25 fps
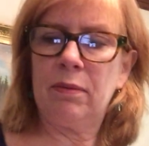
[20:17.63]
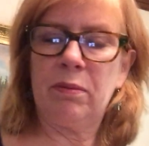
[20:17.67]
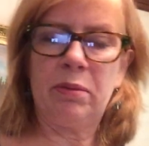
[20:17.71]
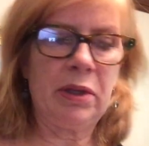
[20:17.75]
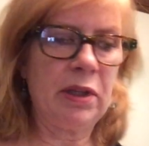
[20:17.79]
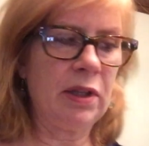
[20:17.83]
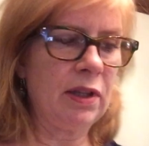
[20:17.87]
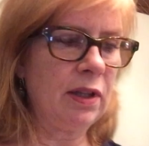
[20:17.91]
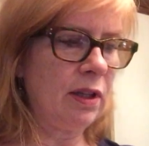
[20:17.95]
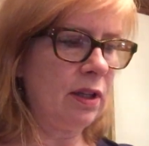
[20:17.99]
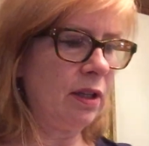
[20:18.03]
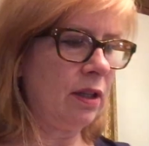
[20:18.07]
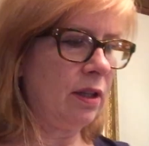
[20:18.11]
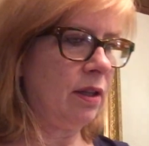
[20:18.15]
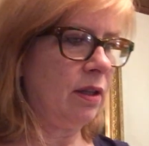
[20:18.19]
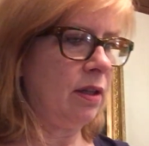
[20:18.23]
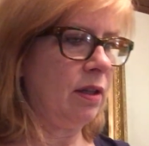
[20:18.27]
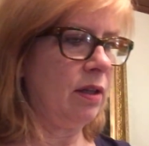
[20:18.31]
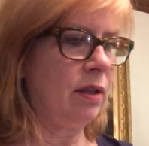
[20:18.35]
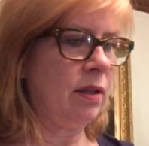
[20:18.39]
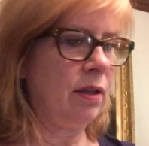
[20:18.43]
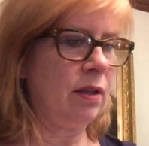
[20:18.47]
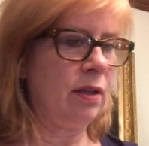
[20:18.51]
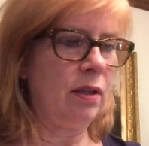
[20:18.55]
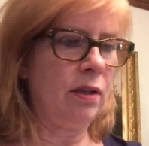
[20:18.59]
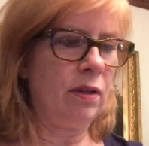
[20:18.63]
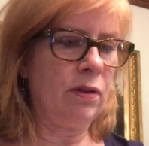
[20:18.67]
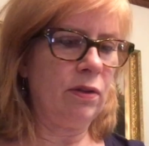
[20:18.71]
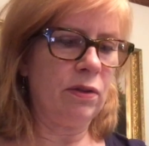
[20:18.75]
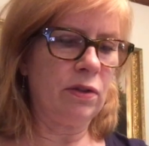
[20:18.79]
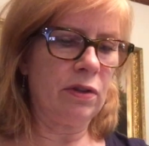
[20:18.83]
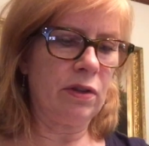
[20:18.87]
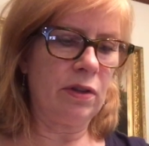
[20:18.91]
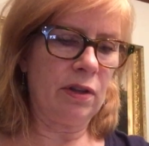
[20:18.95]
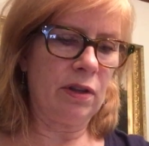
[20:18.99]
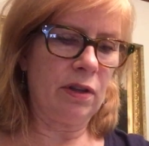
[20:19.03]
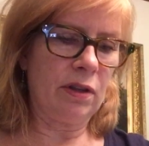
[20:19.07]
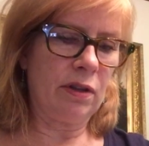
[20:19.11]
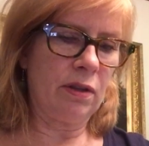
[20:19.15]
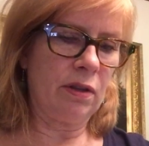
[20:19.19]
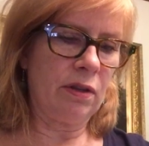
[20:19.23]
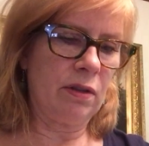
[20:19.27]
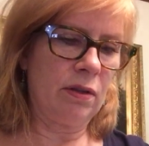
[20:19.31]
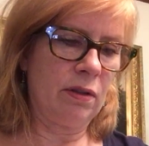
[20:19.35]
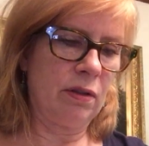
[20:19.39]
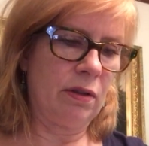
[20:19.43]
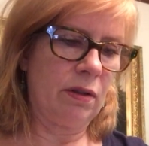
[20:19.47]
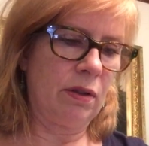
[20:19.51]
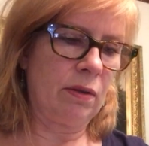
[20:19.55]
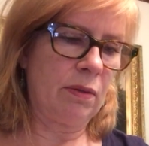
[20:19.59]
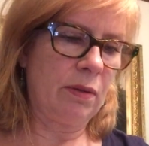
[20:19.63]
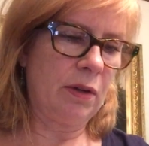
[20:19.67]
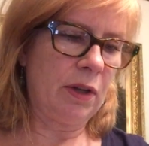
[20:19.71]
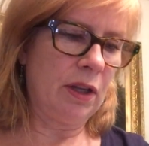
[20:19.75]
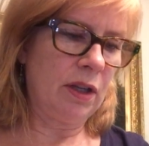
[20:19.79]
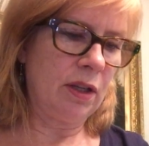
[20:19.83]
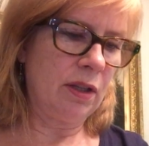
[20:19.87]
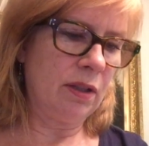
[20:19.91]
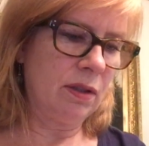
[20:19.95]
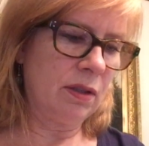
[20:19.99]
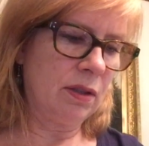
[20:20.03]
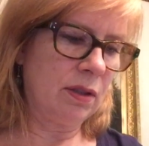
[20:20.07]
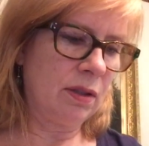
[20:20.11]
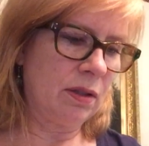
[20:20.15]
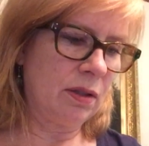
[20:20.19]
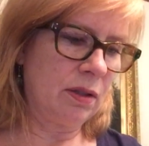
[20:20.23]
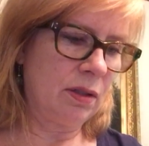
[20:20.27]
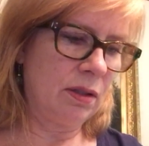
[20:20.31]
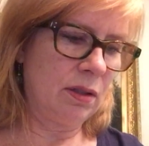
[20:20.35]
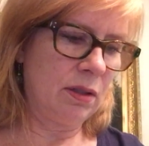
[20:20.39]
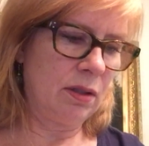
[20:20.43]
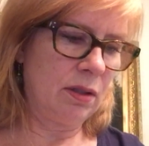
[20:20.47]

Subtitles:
but here's the threads.